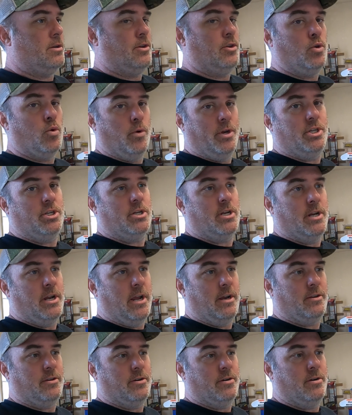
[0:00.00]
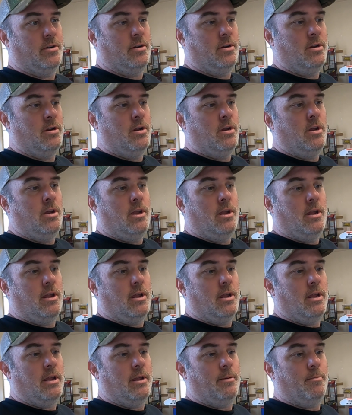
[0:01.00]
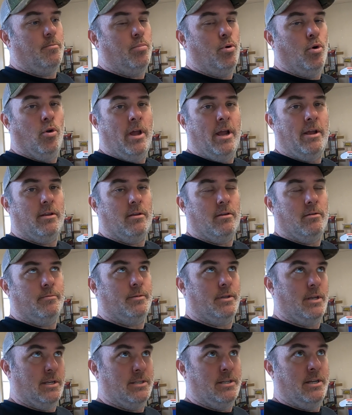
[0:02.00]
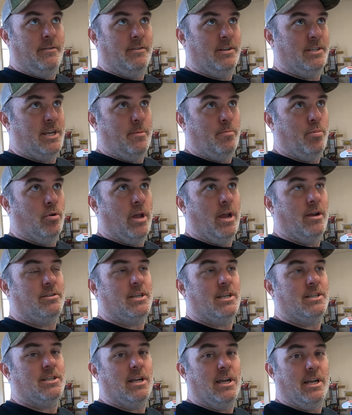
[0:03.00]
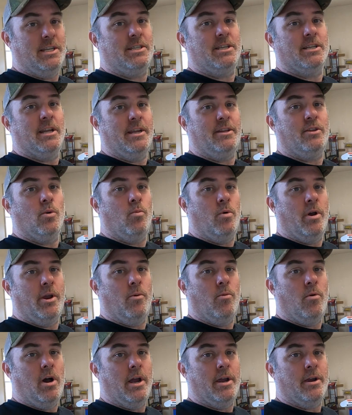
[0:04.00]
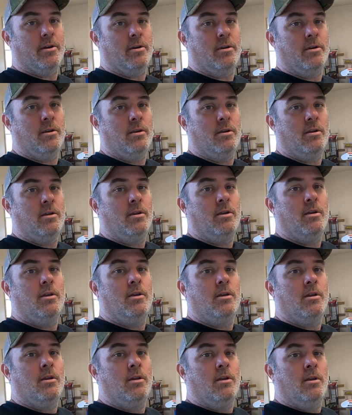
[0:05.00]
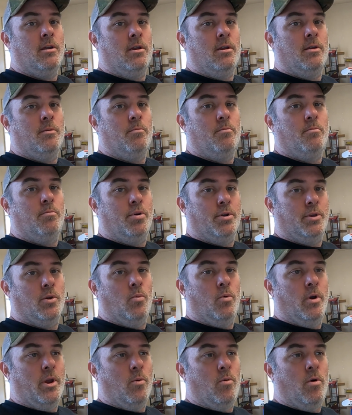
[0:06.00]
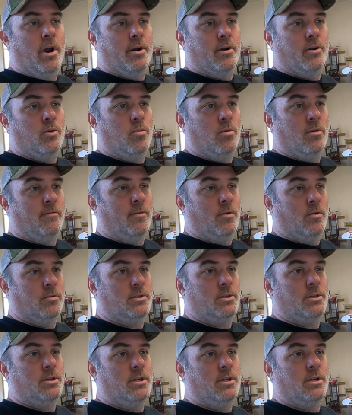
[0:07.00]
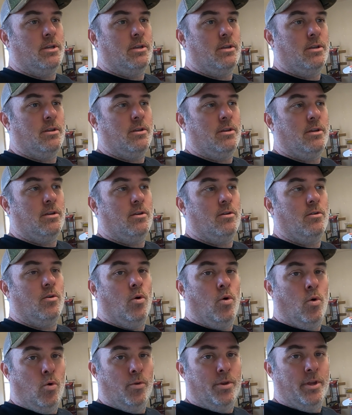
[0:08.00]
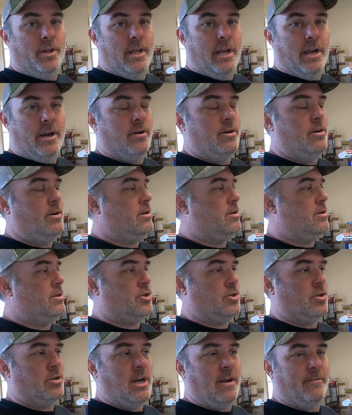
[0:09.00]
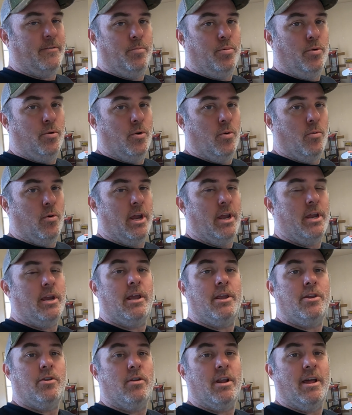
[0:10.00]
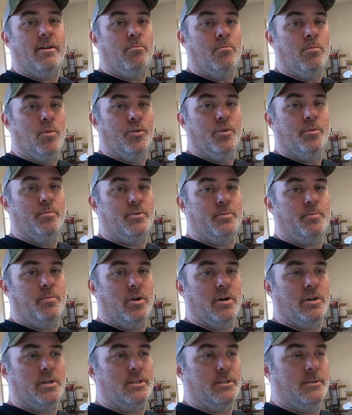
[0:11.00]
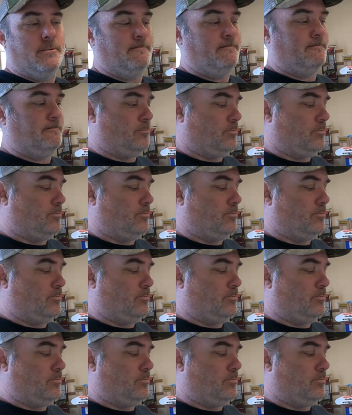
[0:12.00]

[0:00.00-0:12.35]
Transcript: the Deutsch connector, pull out, doesn't even say pull out, it says isolate the white wire, put the white wire to 12 volts, hold it there, shouldn't have to pull it away, and you'll have multiple sparks.